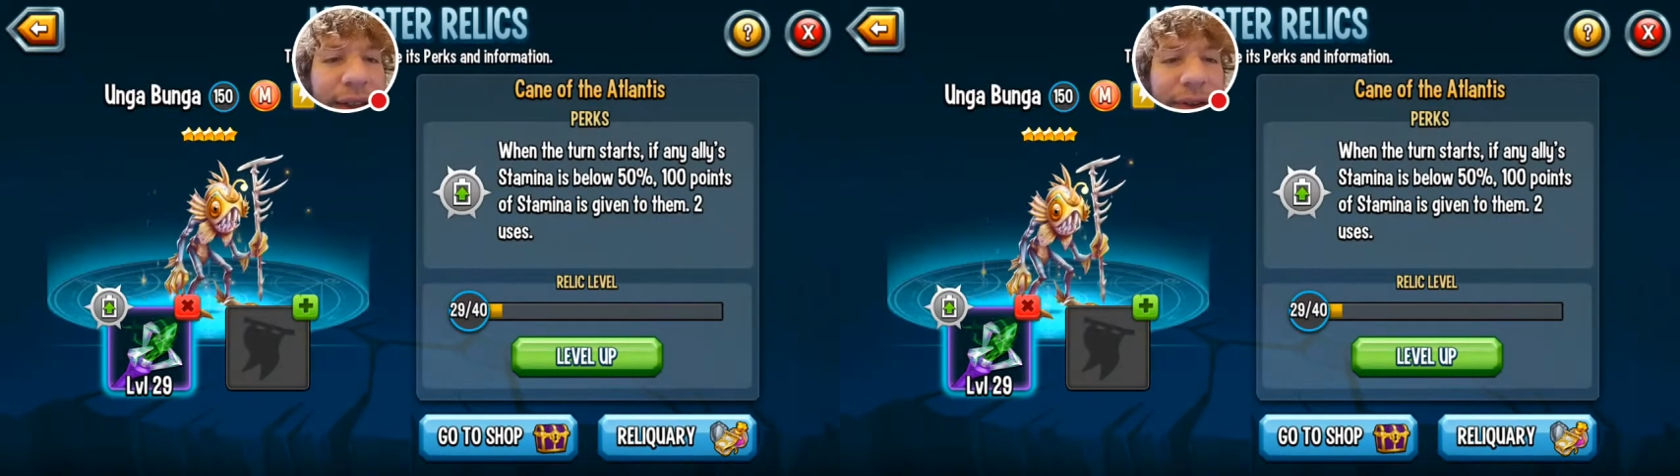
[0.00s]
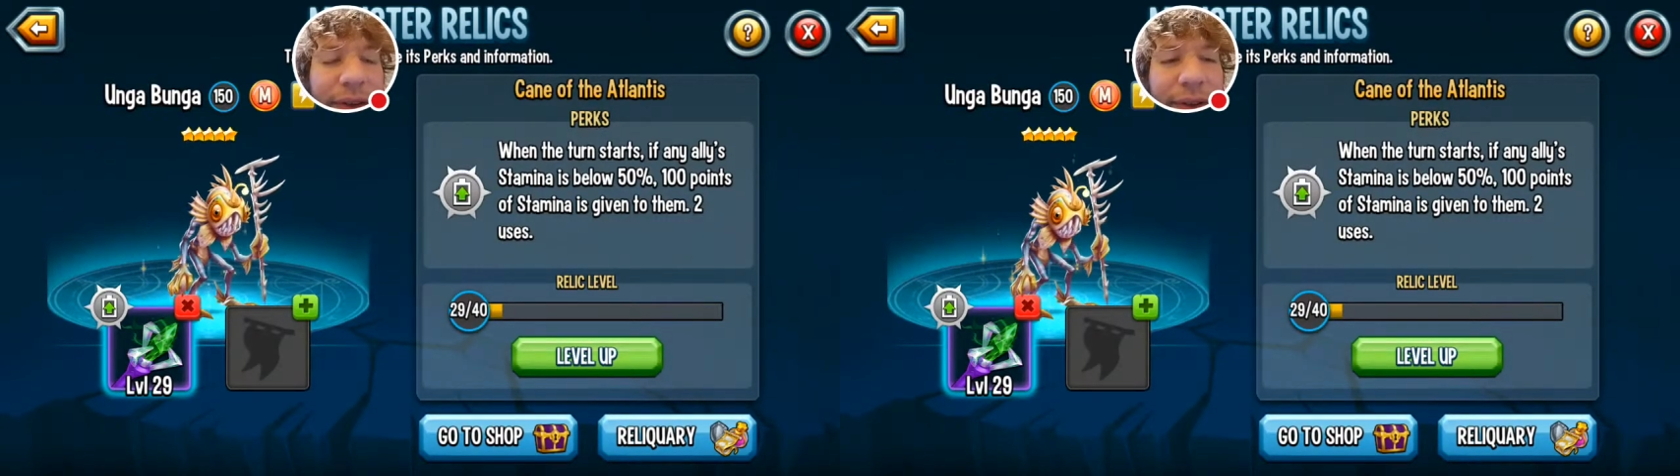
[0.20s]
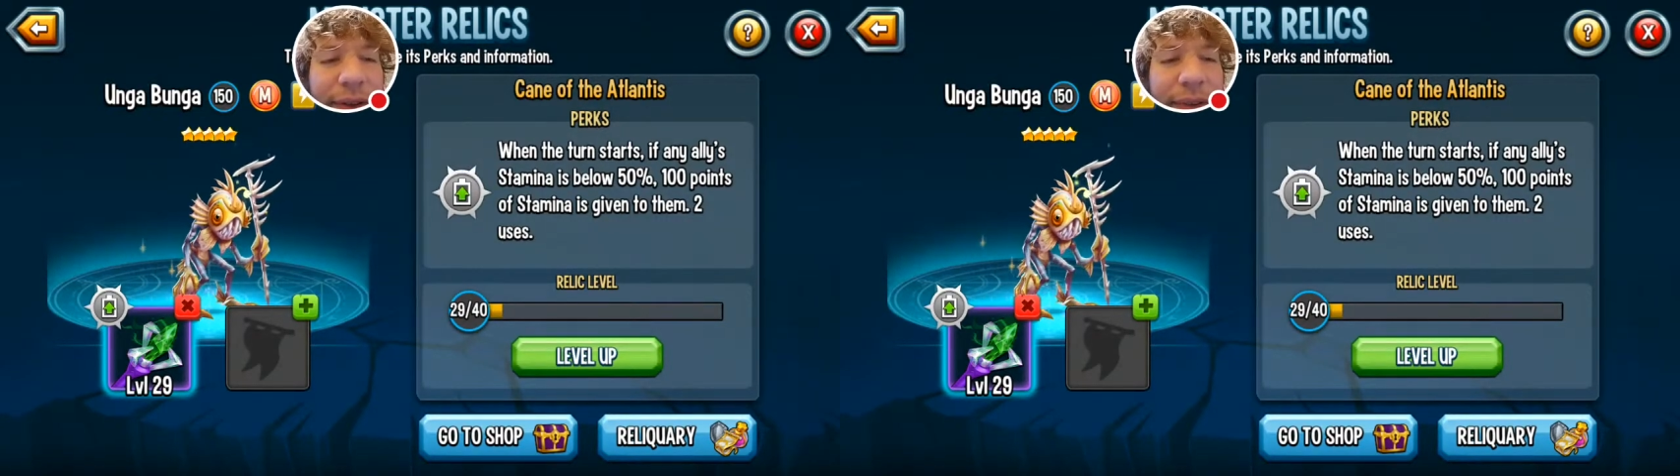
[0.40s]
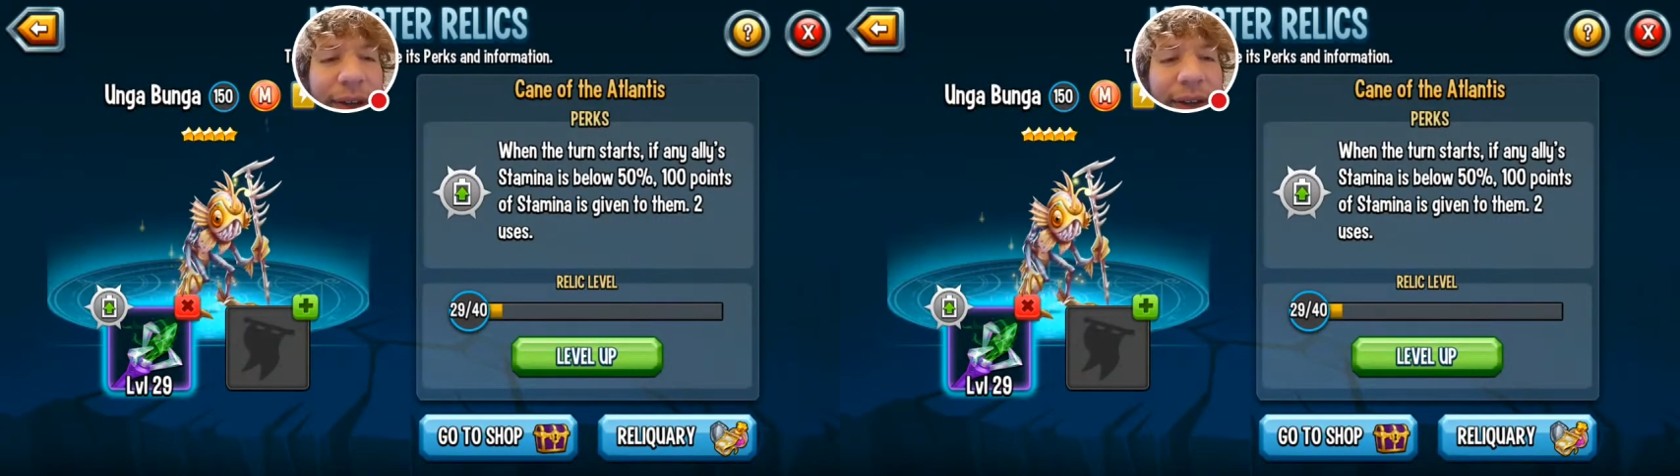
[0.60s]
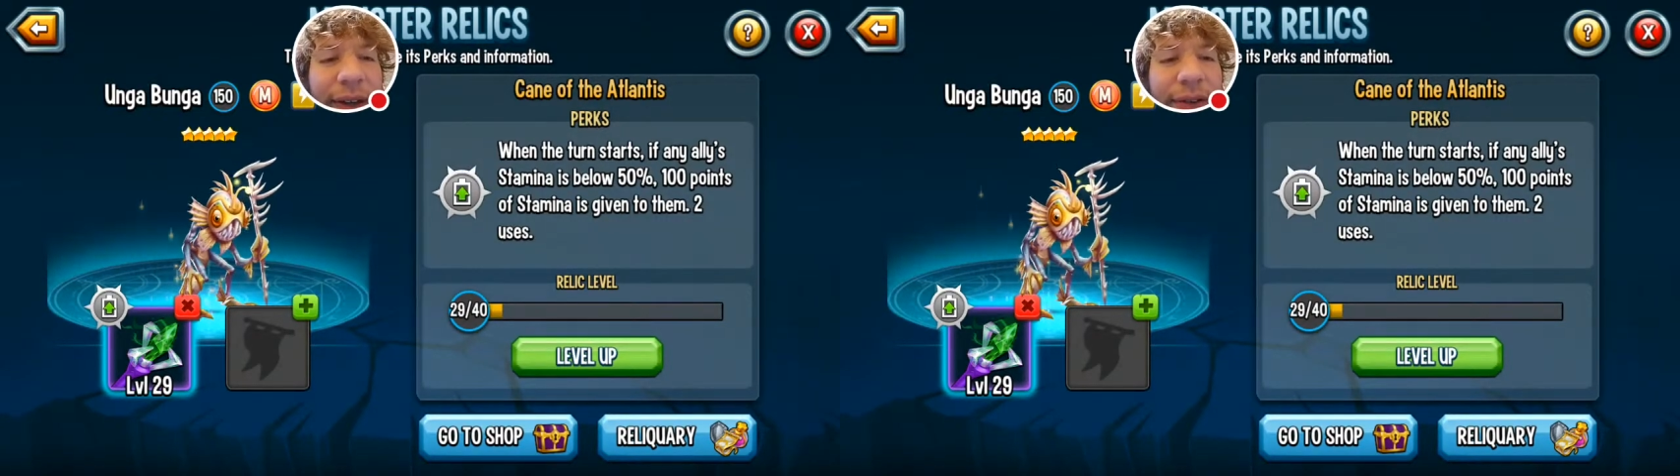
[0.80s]
Dude, the
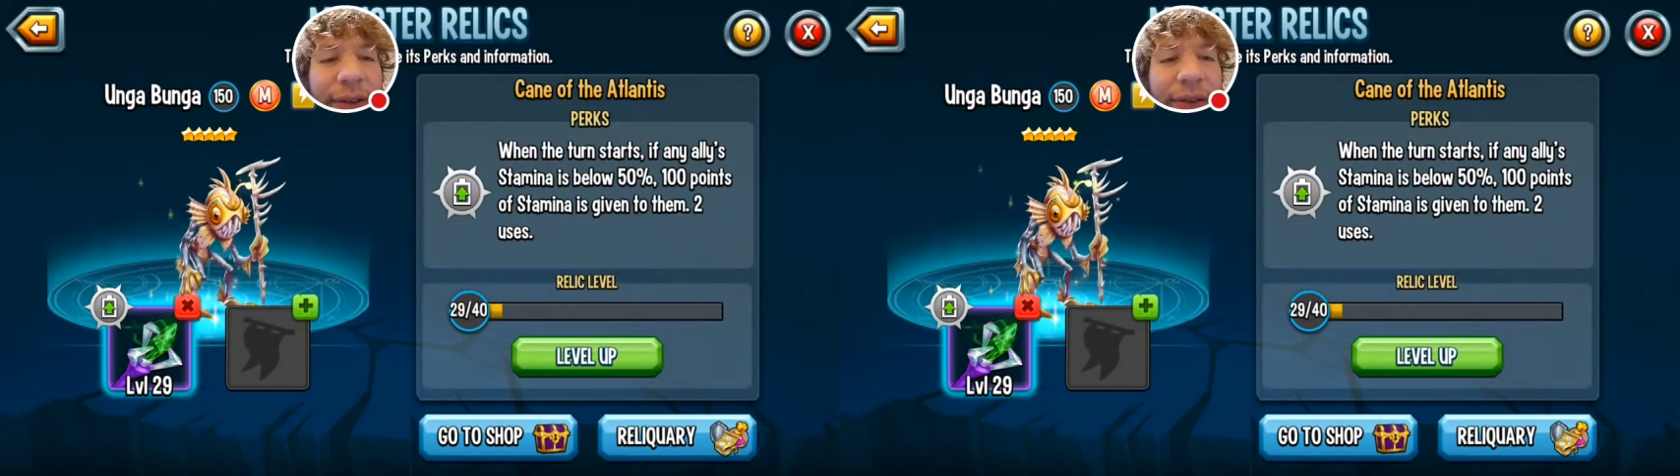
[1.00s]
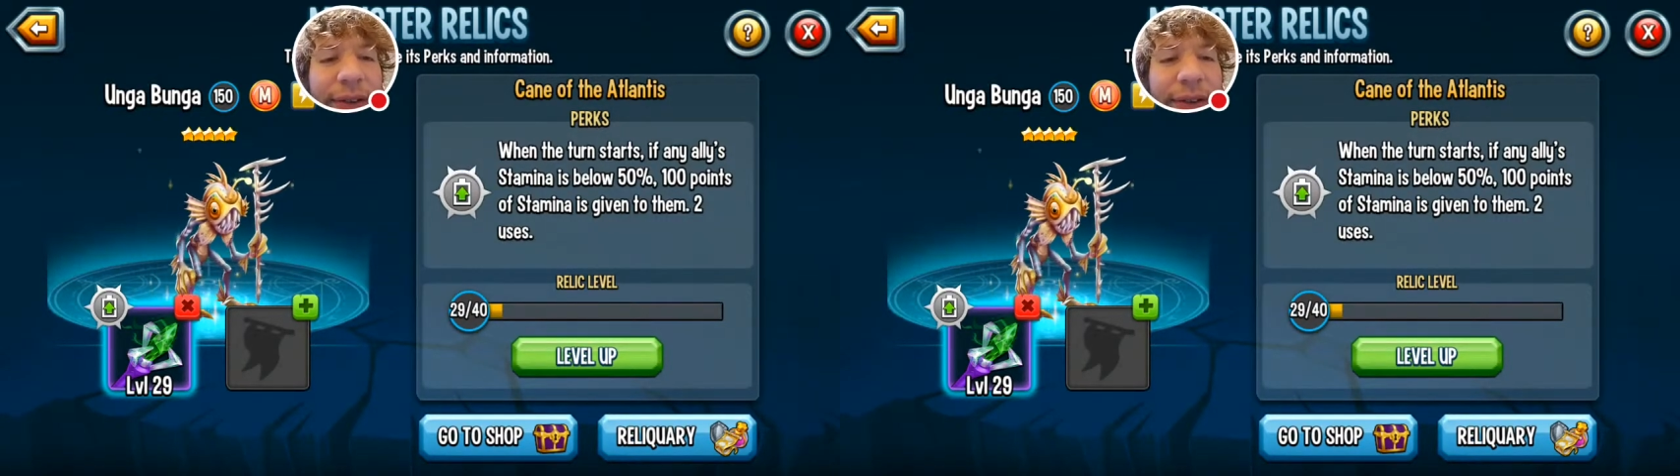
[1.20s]
man can hold a